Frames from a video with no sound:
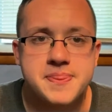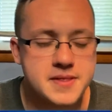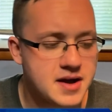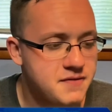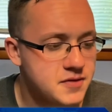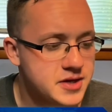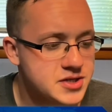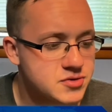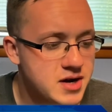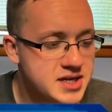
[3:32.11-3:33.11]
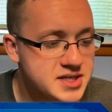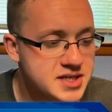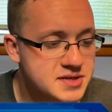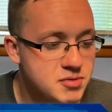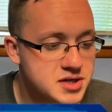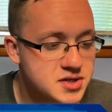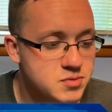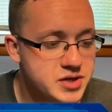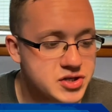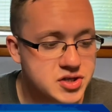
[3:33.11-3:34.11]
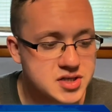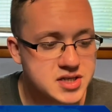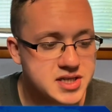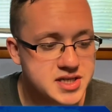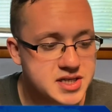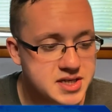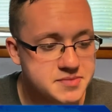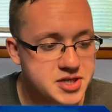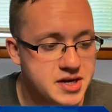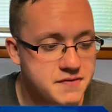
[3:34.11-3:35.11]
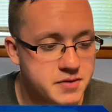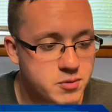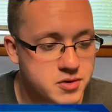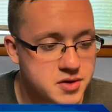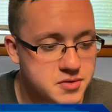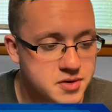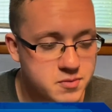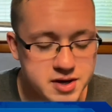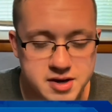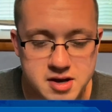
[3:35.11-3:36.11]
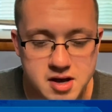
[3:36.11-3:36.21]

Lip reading: I feel like Jurassic Express could win just as easy as MJF and Wardlow could win.